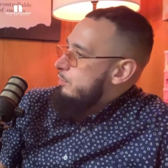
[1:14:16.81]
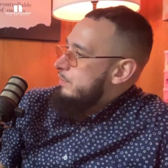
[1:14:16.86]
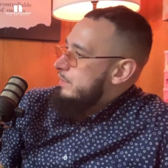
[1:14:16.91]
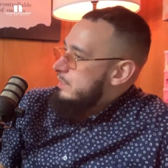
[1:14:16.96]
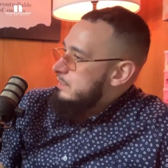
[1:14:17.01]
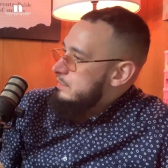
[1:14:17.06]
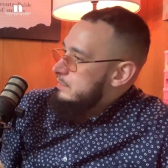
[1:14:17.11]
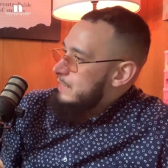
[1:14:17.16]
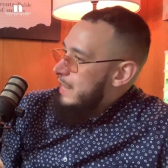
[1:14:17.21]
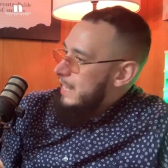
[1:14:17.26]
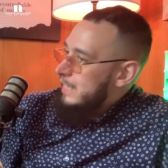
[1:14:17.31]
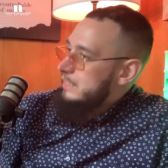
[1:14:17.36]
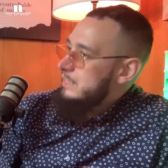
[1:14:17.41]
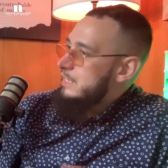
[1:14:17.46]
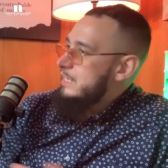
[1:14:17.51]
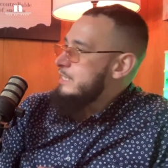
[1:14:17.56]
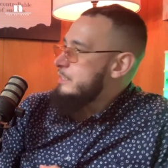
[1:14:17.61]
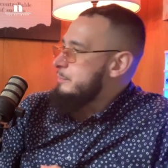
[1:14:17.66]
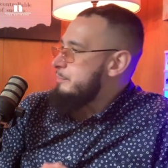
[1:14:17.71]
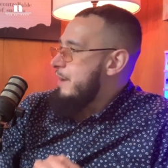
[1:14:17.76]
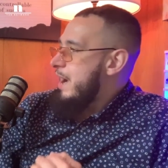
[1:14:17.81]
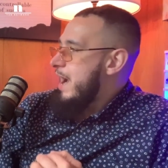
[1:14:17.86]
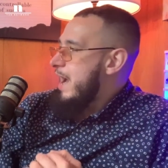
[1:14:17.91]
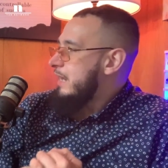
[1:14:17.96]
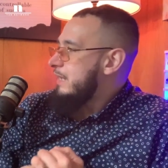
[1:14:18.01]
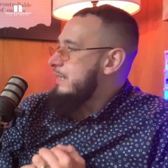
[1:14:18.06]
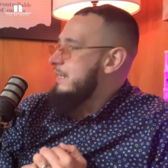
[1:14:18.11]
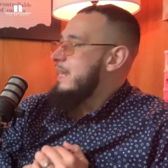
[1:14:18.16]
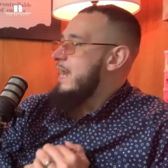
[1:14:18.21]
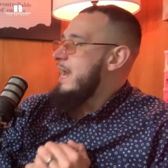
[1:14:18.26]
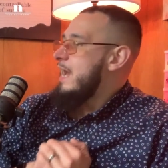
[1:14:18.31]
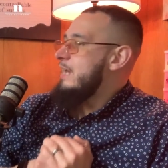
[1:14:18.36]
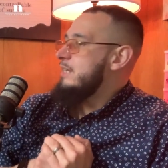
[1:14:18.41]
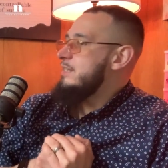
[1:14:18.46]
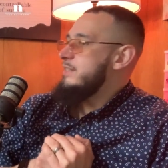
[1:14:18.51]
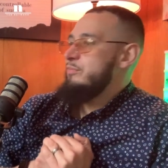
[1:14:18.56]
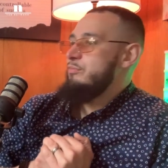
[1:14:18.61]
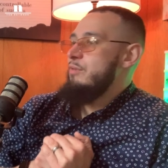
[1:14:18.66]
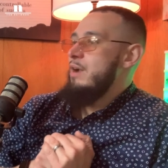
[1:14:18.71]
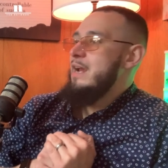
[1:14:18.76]
Because like these
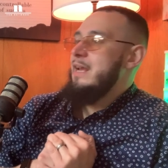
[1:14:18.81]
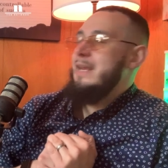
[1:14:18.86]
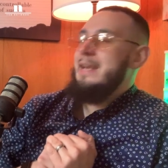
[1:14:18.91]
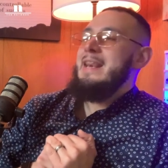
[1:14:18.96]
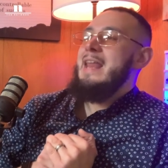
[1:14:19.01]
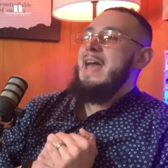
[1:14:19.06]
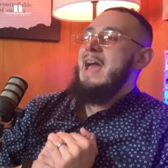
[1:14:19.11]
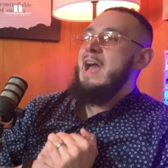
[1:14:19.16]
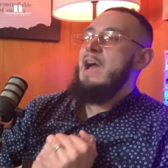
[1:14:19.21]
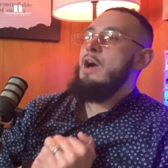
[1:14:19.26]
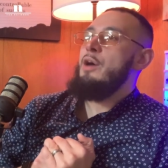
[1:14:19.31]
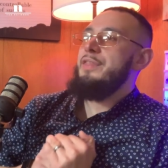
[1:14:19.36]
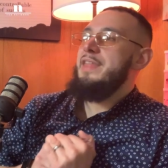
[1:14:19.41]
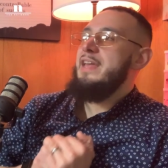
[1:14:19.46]
podcasts right now,